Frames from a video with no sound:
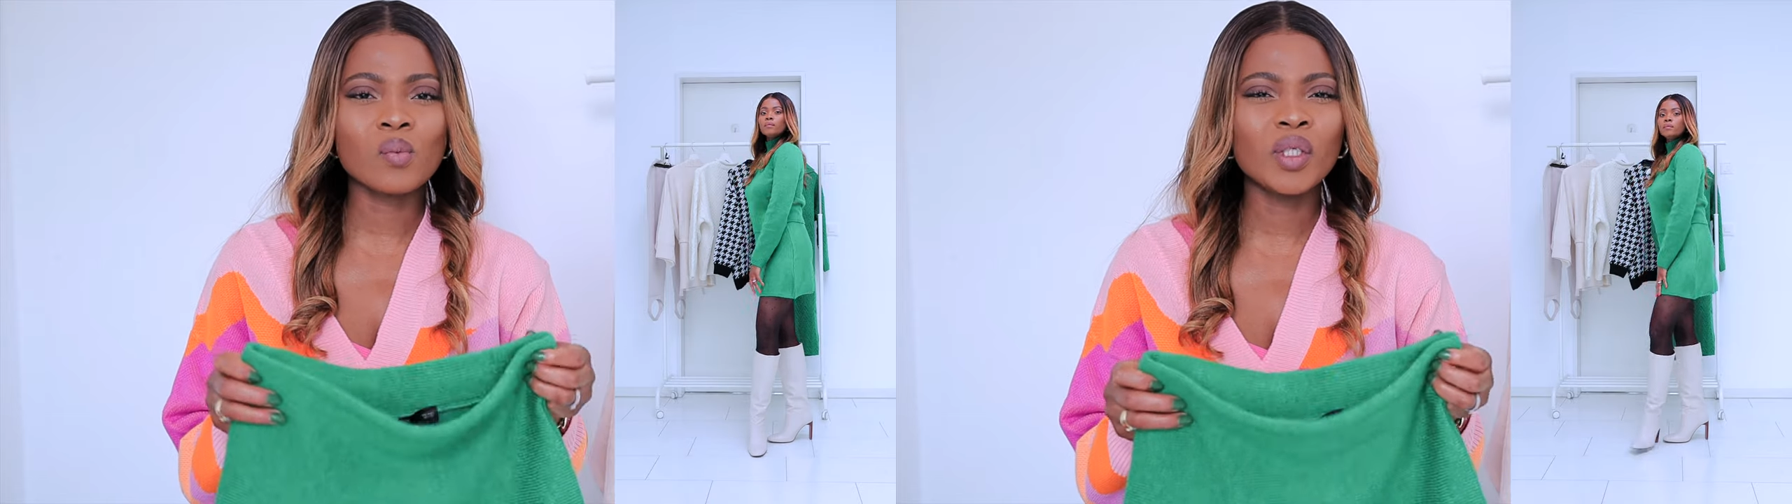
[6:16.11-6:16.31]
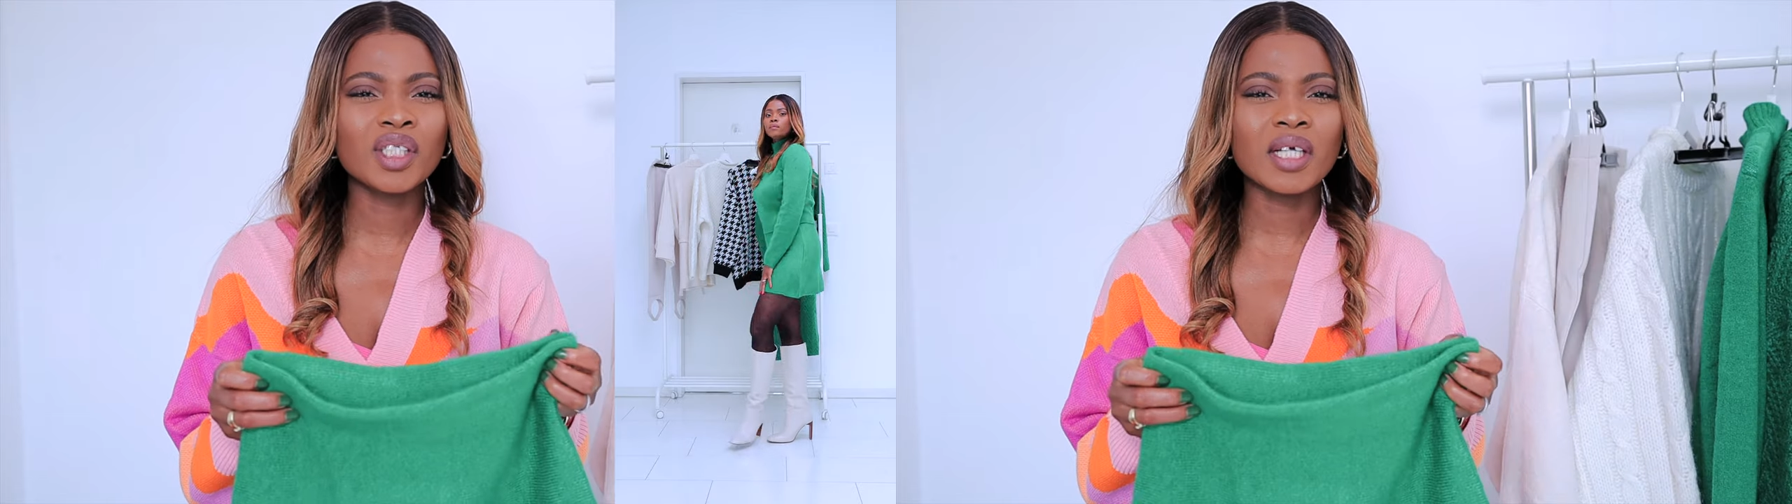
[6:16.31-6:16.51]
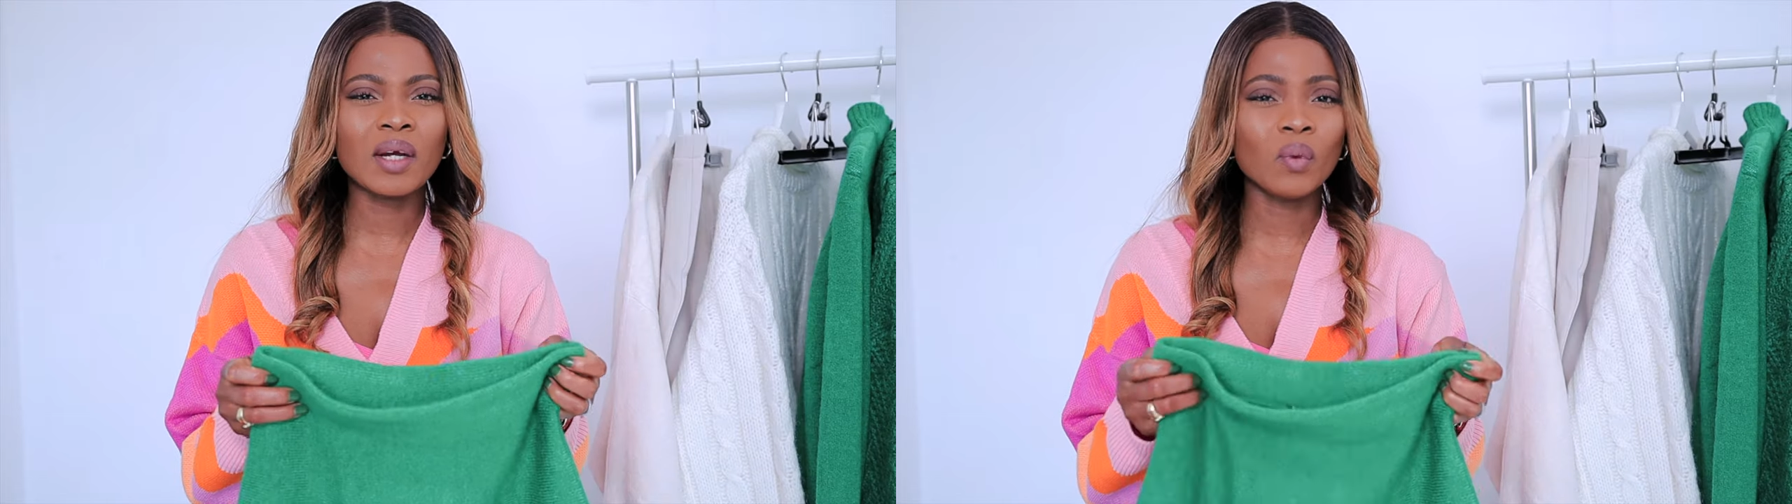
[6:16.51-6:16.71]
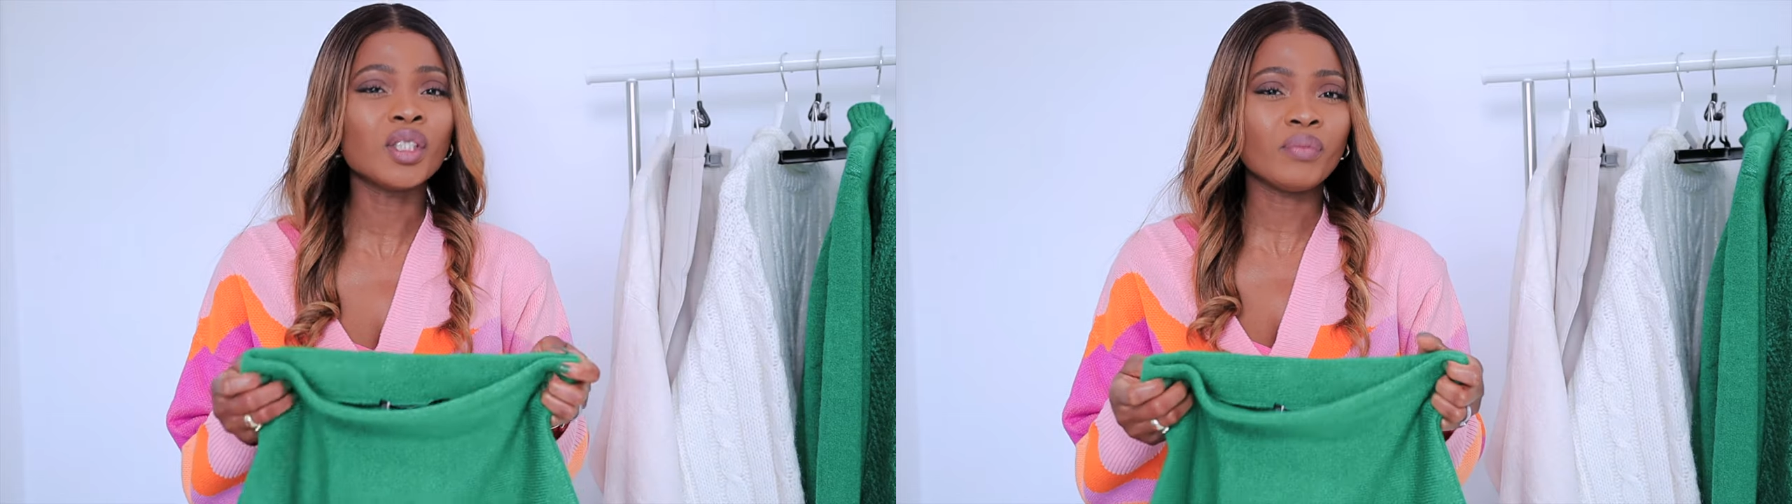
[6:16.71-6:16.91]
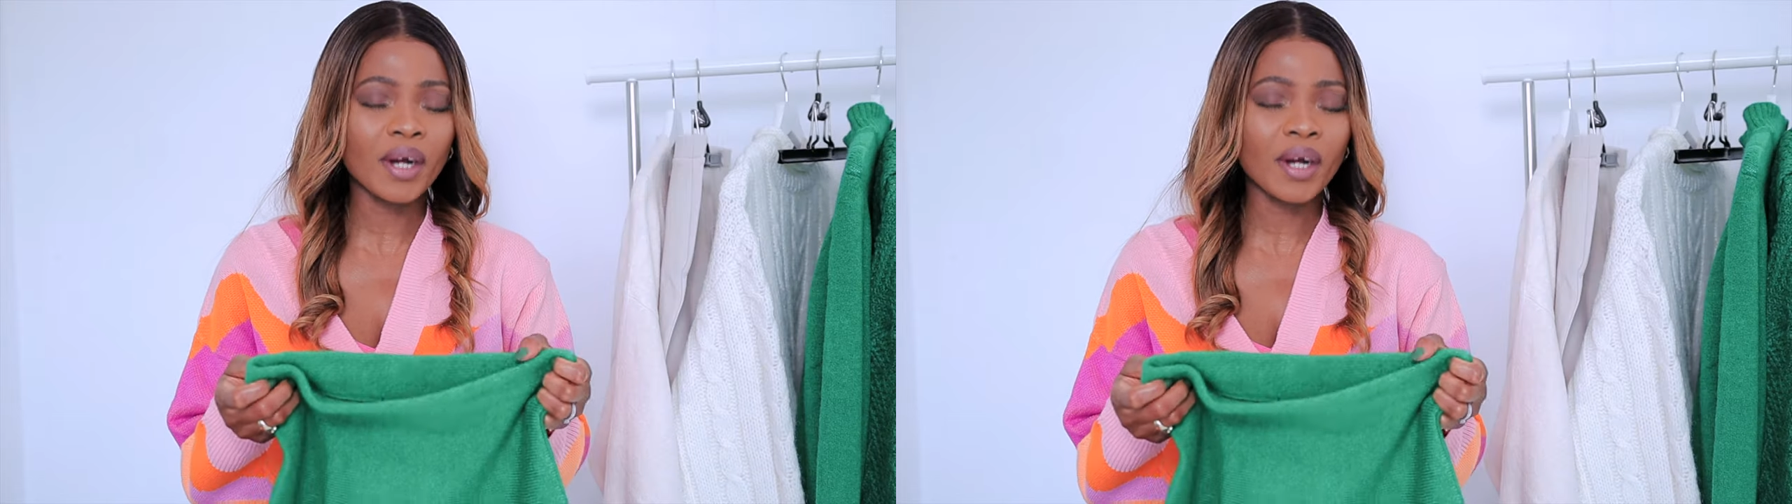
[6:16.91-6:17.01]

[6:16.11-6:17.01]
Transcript: which was